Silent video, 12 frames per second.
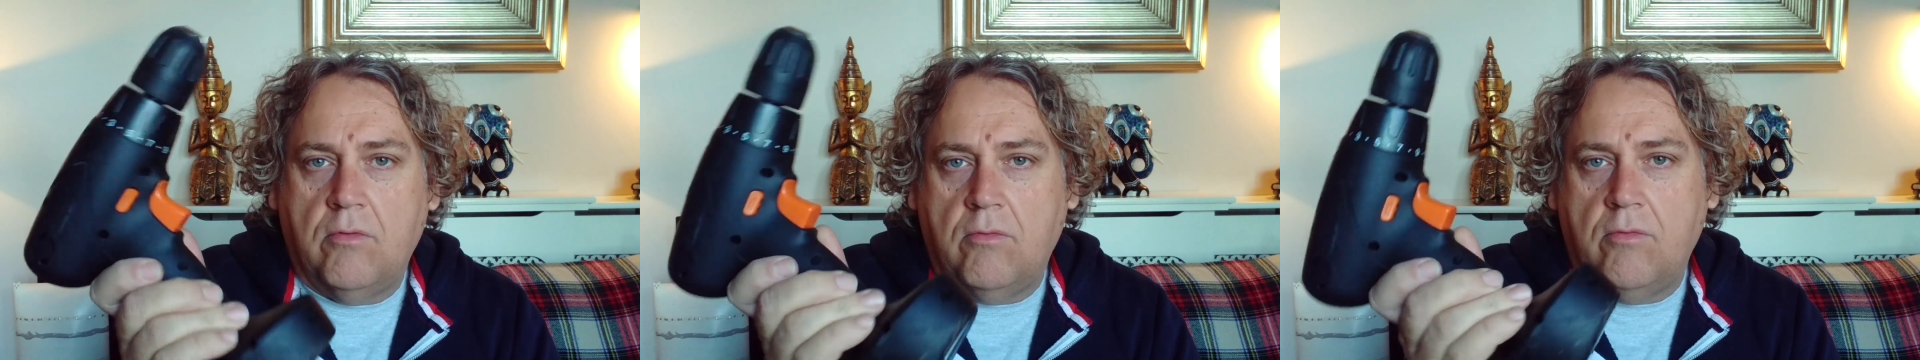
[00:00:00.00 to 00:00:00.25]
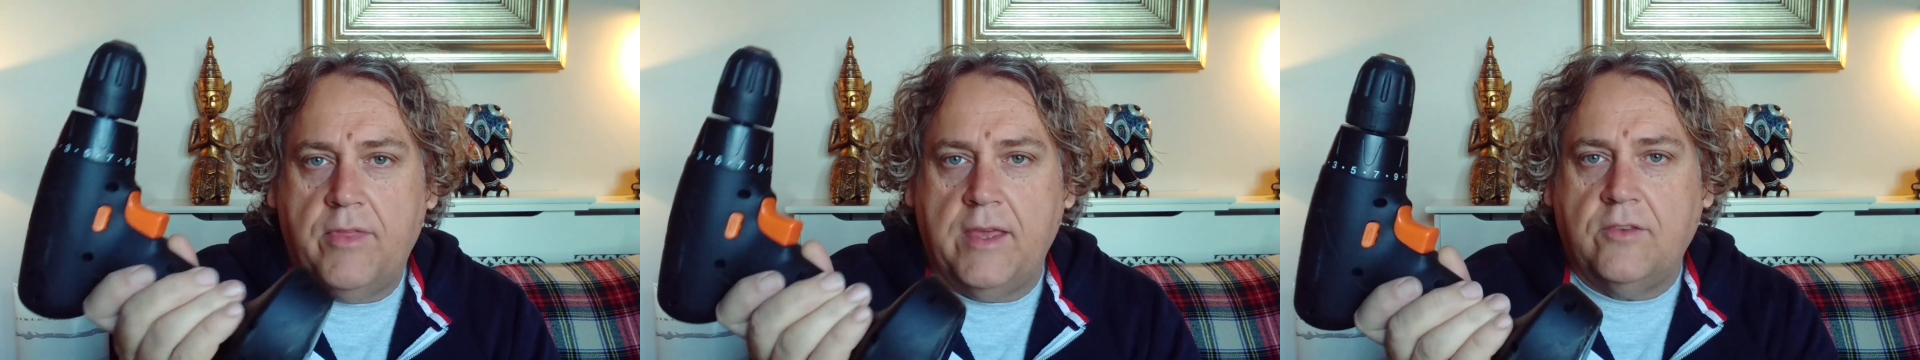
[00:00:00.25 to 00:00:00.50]

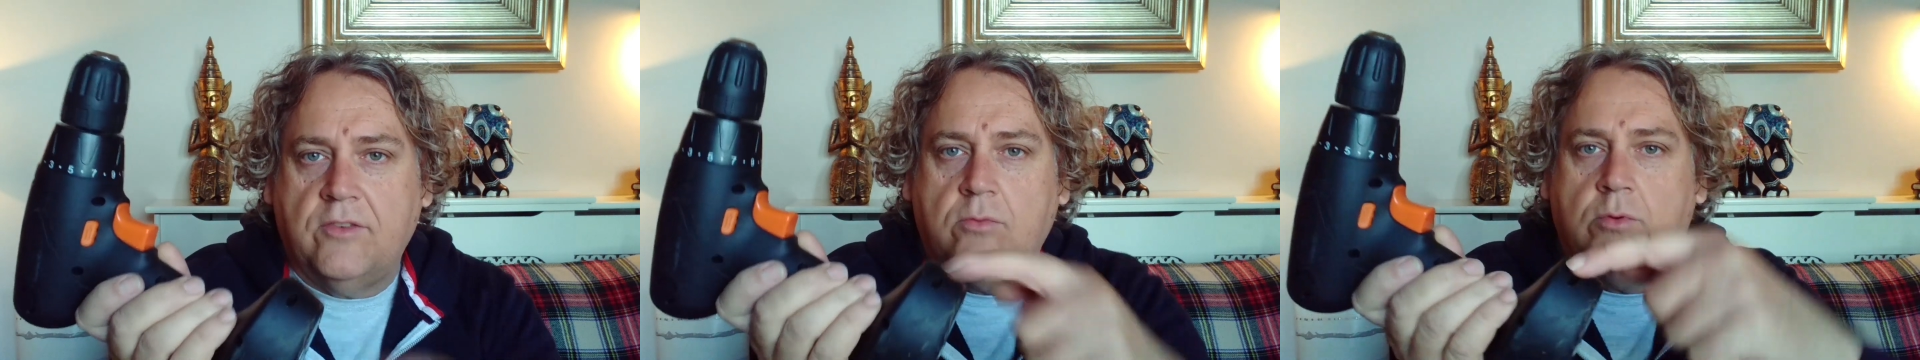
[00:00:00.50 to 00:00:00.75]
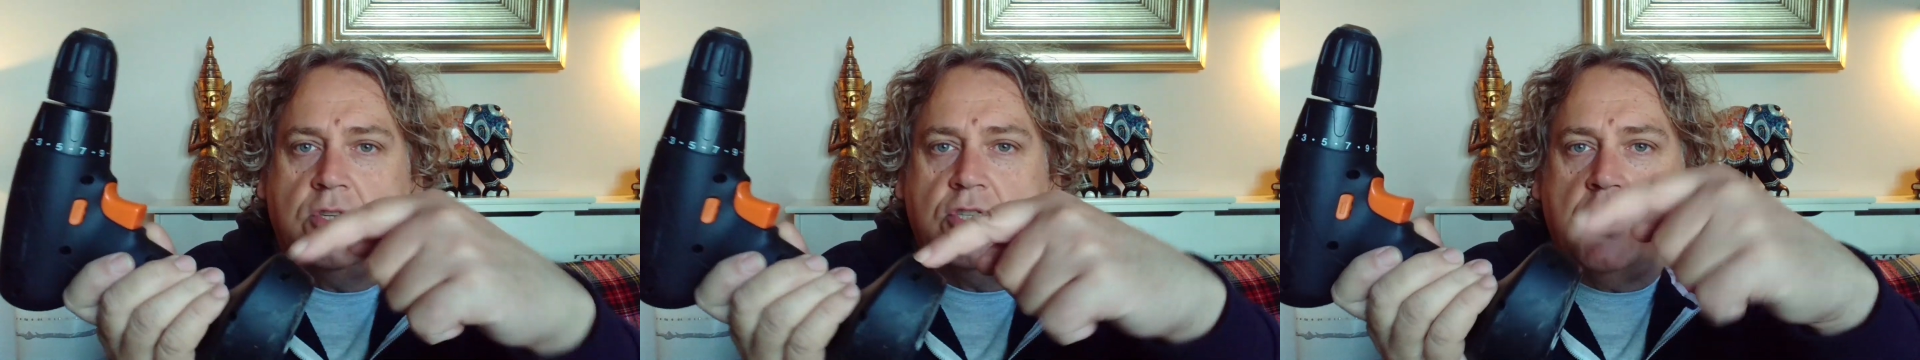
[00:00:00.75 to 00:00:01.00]
this,
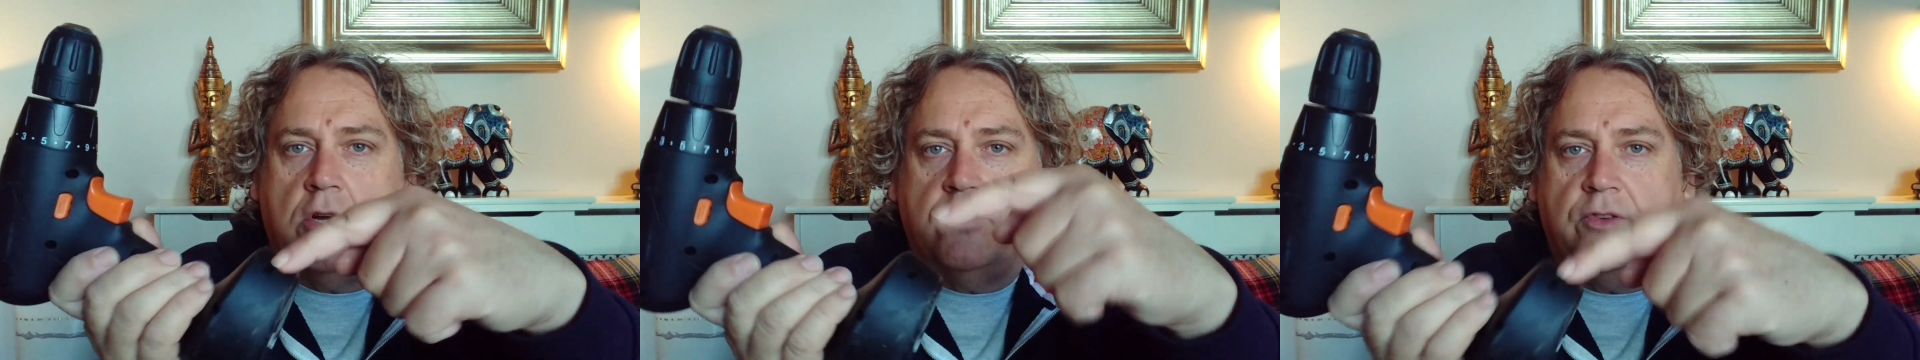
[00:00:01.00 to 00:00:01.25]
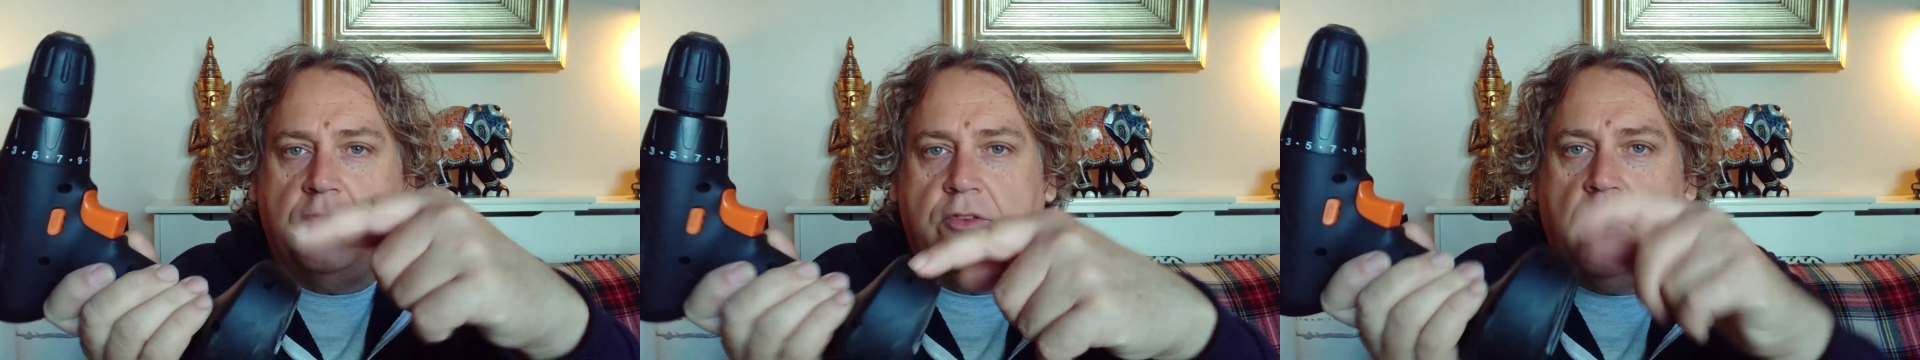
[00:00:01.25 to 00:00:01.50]
which
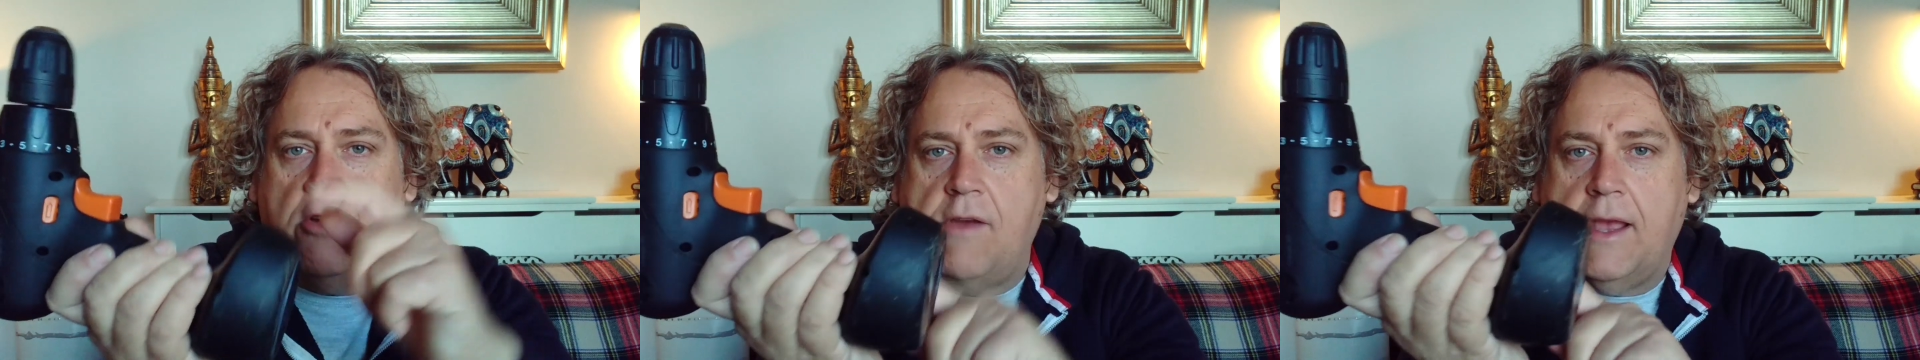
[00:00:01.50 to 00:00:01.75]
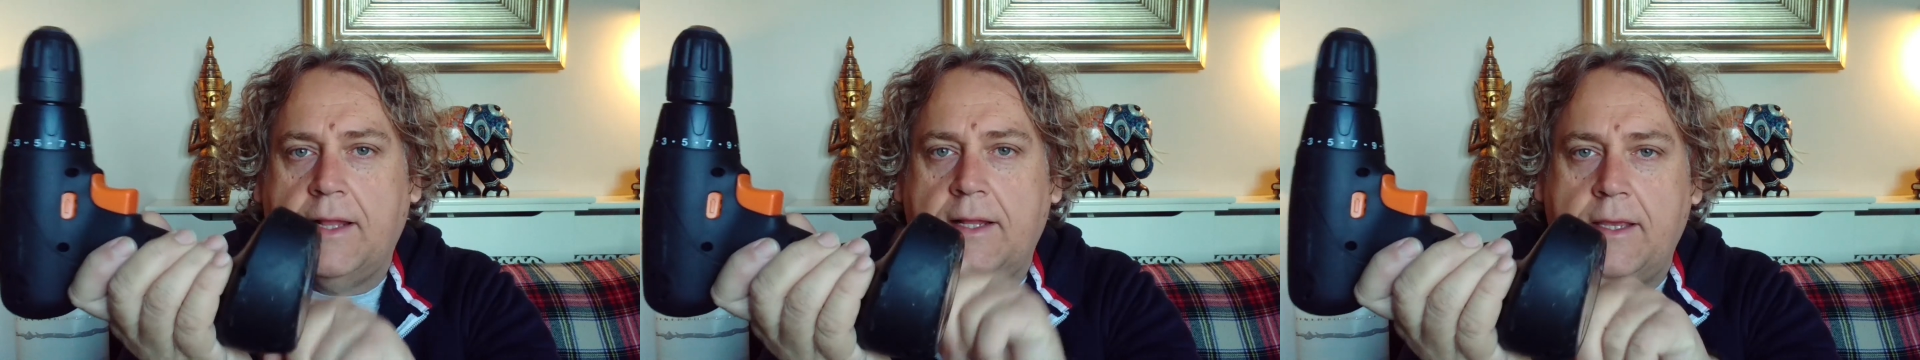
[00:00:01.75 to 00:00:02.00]
charges
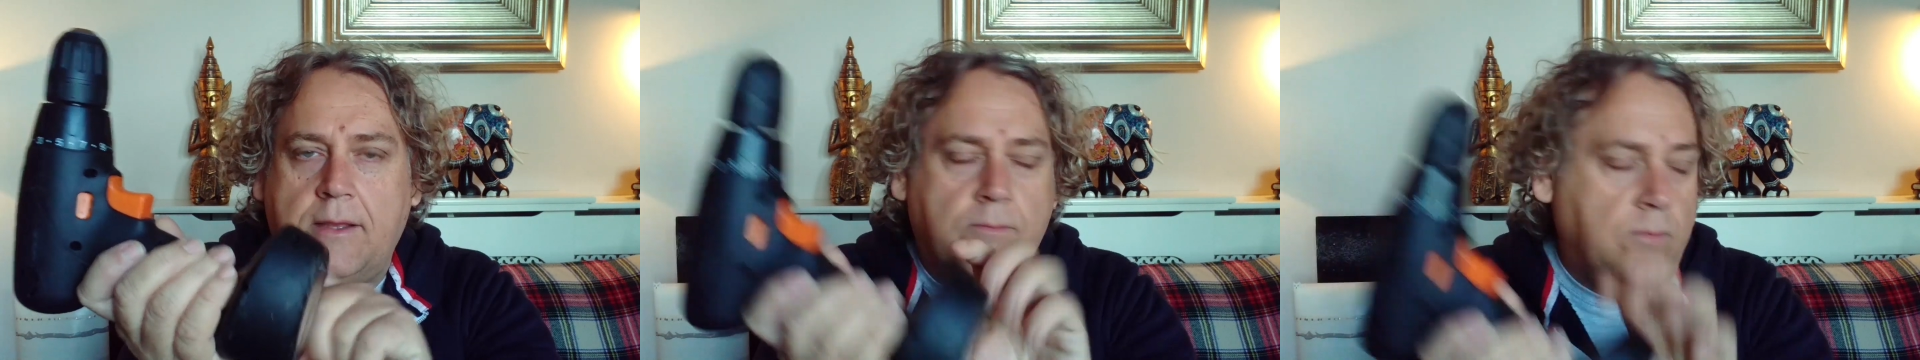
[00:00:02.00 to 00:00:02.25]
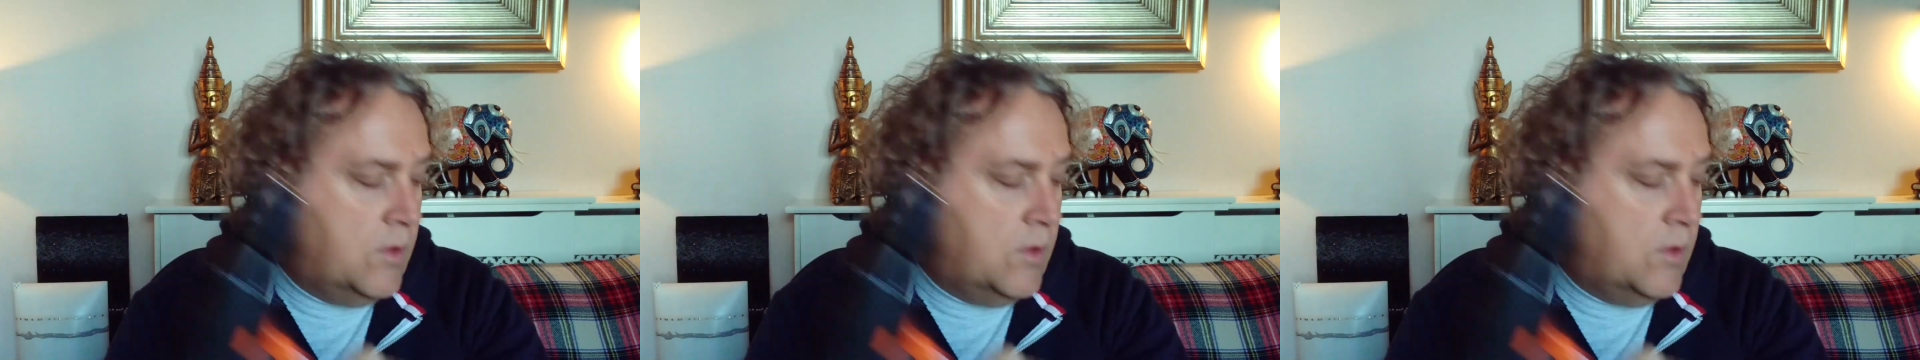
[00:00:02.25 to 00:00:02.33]
directly,